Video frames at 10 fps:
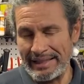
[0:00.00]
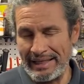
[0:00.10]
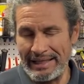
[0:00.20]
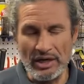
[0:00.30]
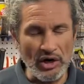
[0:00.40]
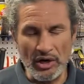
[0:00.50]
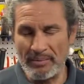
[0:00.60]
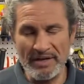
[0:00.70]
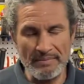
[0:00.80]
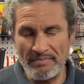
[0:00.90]
an
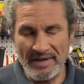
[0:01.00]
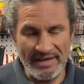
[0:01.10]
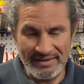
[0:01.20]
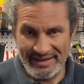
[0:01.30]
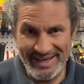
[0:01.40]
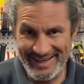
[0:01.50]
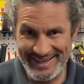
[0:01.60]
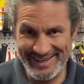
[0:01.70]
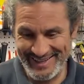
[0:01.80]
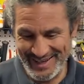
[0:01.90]
urban myth,
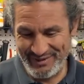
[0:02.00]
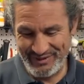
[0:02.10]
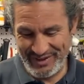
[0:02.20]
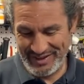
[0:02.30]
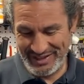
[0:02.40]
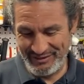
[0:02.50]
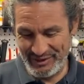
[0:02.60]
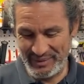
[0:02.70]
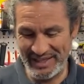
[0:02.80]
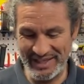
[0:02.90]
if
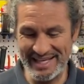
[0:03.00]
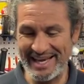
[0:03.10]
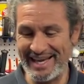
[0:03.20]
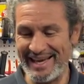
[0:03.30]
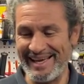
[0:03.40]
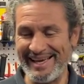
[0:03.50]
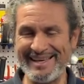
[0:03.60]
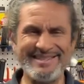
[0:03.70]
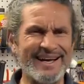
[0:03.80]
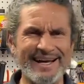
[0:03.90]
you will,
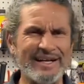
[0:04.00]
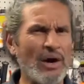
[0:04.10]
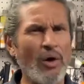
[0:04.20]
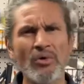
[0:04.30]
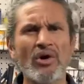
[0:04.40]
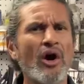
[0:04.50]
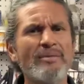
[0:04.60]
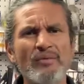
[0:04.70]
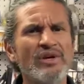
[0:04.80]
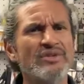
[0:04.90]
is that, oh,
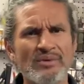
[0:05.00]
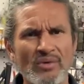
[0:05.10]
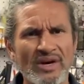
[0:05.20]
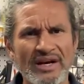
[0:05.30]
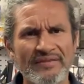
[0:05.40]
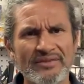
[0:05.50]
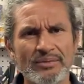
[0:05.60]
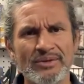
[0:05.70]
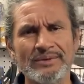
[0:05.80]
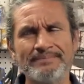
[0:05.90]
carbon wheels are more
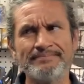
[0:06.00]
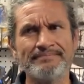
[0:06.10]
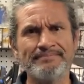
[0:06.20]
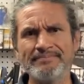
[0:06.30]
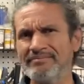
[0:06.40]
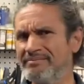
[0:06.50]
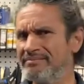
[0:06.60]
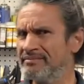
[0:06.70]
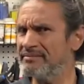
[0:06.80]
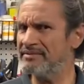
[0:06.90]
comfortable.
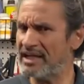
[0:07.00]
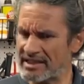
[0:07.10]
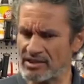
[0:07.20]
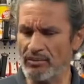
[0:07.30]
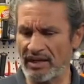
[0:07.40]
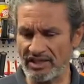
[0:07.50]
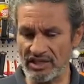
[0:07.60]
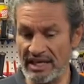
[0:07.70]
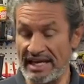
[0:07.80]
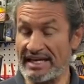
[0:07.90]
Not so
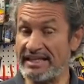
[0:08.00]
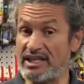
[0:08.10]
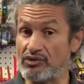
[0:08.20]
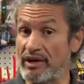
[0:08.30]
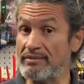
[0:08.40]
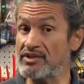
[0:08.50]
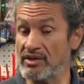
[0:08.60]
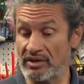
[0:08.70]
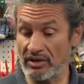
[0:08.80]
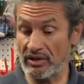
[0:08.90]
much. These rims
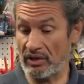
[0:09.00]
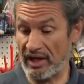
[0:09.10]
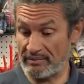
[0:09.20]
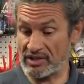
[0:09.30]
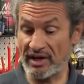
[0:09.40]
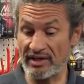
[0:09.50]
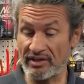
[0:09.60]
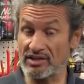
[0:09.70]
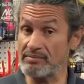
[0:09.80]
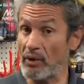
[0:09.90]
are, I'm sorry, the
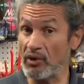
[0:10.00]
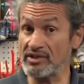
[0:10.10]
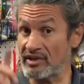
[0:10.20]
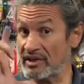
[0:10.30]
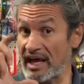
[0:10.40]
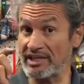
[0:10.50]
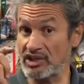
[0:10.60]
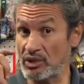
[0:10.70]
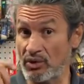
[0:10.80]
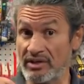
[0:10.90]
spokes are a lot
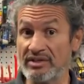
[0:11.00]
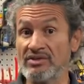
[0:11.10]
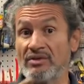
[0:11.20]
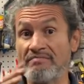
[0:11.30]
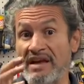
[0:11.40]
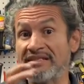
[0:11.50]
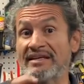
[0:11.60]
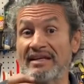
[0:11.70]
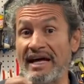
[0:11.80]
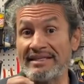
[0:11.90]
shorter, so it makes it
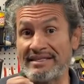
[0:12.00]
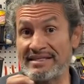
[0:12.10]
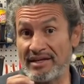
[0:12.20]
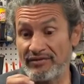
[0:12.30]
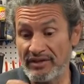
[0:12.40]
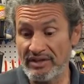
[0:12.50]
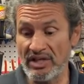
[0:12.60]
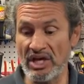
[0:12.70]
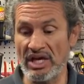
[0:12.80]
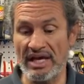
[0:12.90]
a lot stiffer.
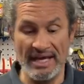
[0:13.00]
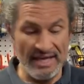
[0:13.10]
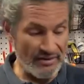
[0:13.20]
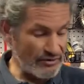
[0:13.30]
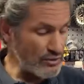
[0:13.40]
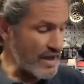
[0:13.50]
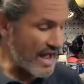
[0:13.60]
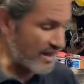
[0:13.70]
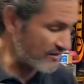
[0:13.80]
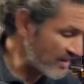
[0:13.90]
If you have